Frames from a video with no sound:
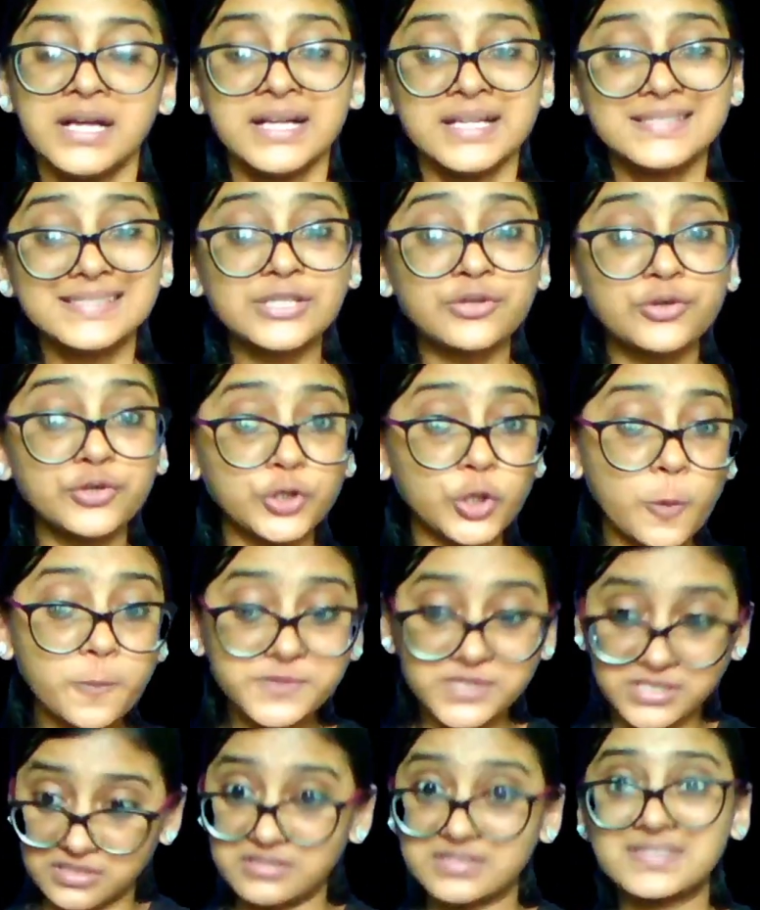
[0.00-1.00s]
Sieve
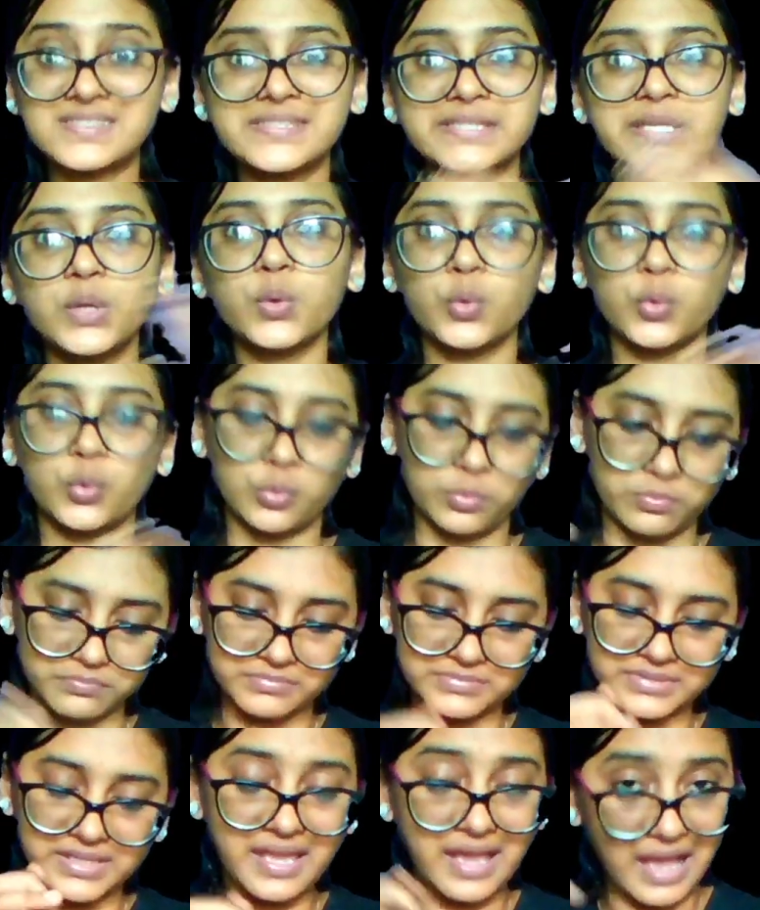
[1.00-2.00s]
tubes,
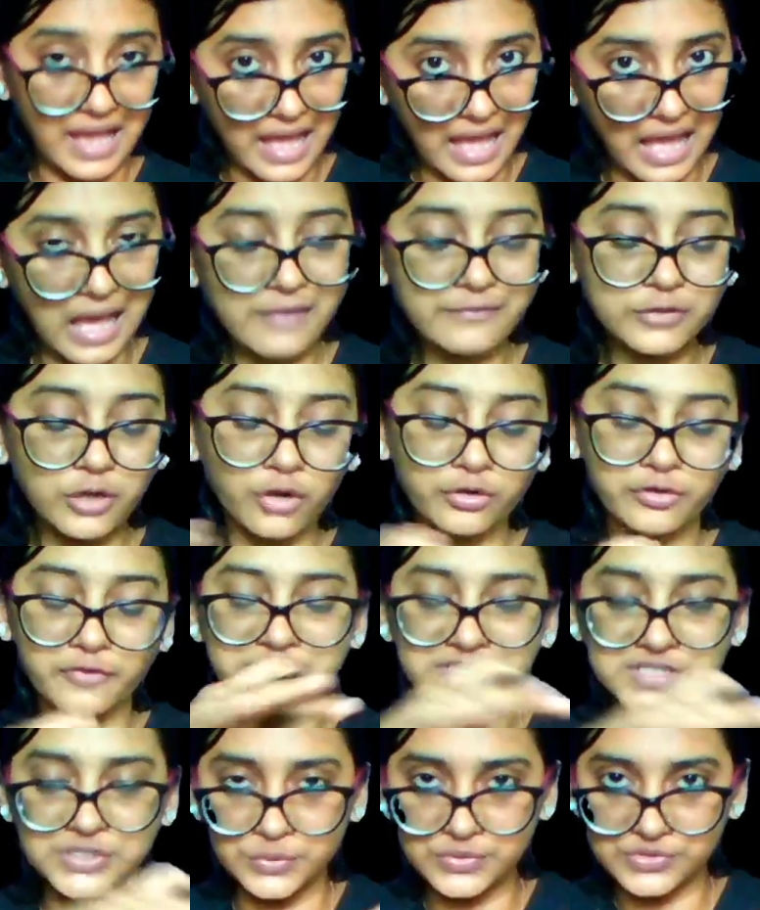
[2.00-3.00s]
they have lot of
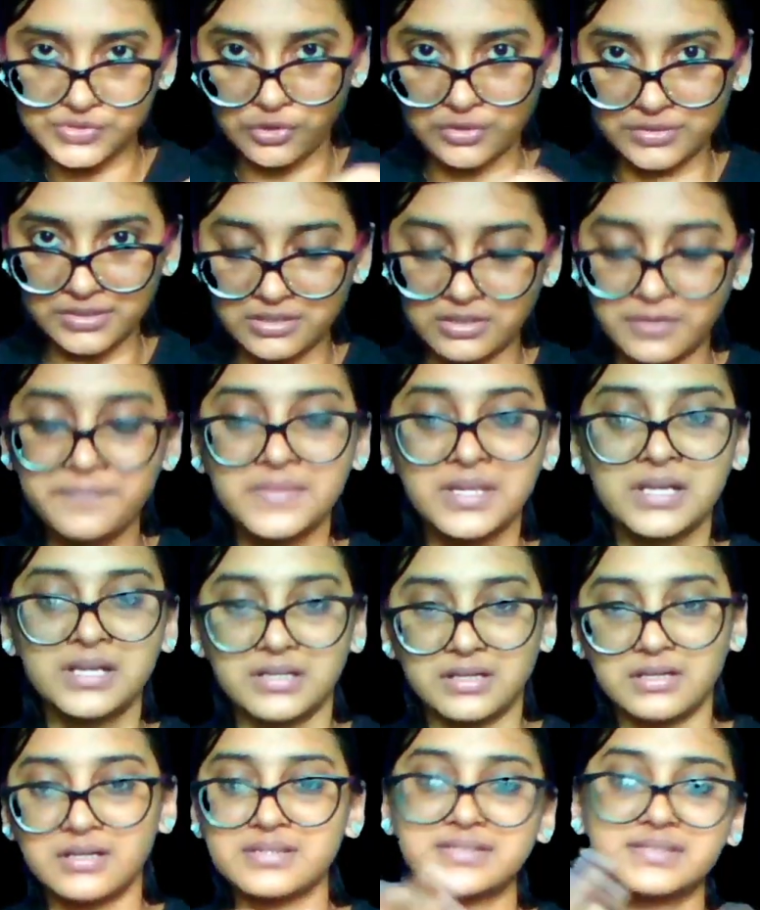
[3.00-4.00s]
sieves on the
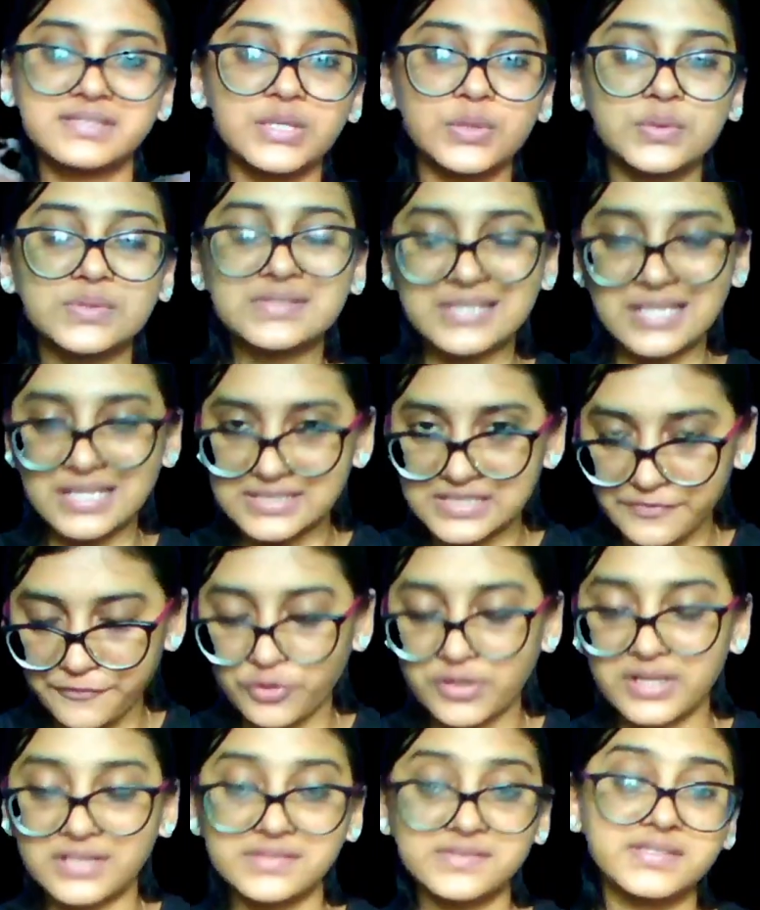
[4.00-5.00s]
sieve cells if
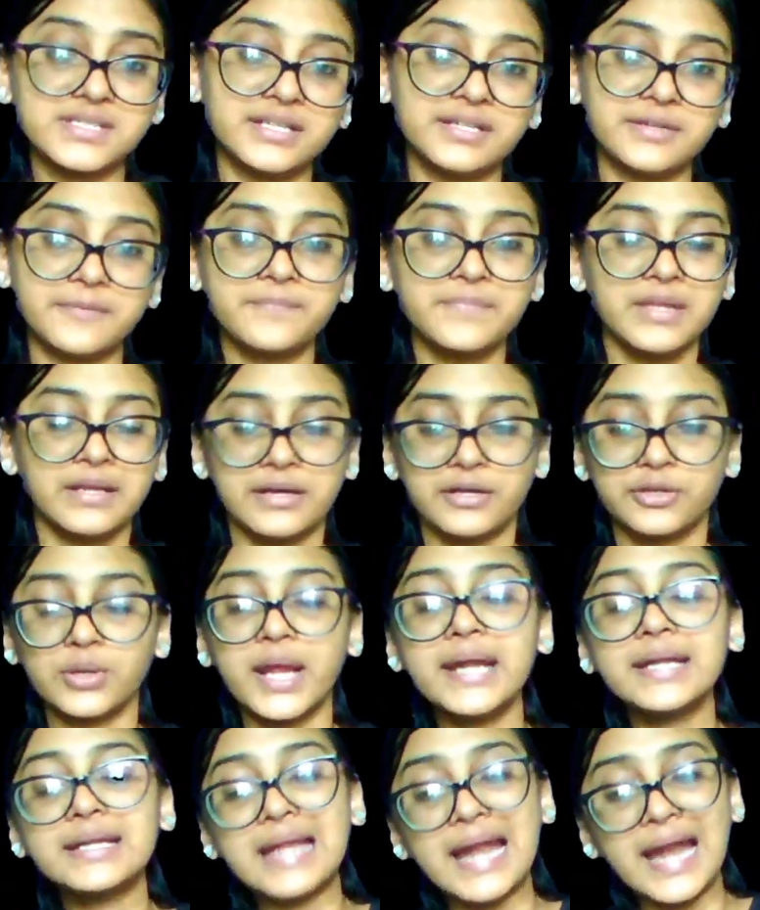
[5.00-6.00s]
you consider, right?